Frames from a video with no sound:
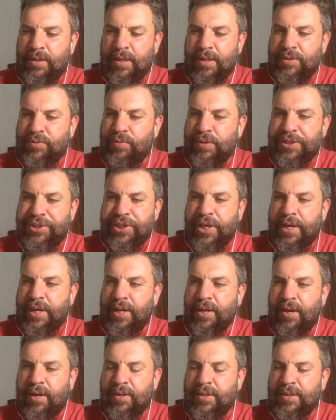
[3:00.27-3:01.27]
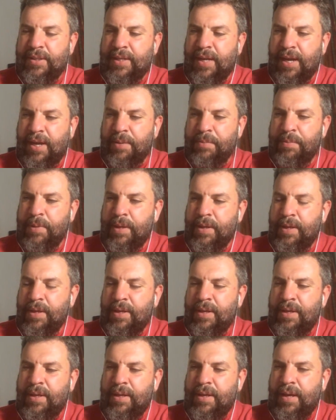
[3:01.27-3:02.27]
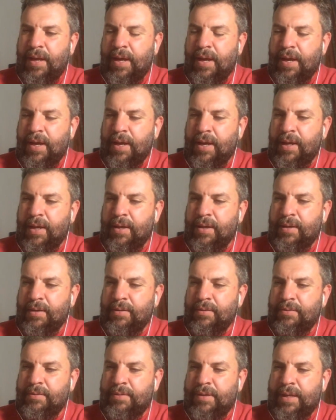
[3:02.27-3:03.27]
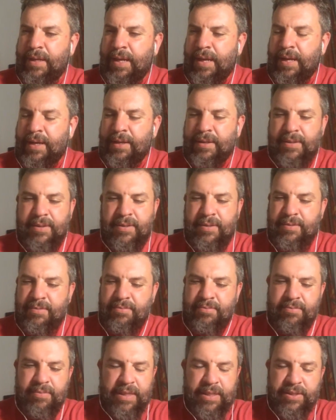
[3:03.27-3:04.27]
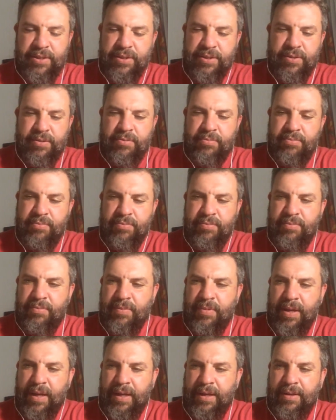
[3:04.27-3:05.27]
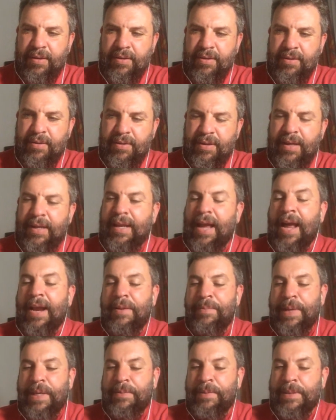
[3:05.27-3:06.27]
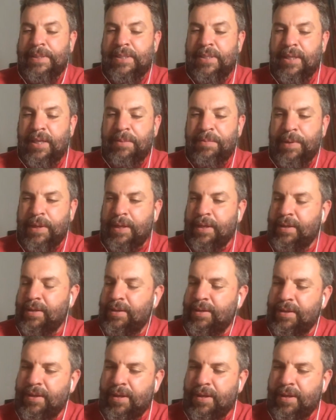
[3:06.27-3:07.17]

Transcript: It's regenning all the time, and it's just like it kind of made me sleepy.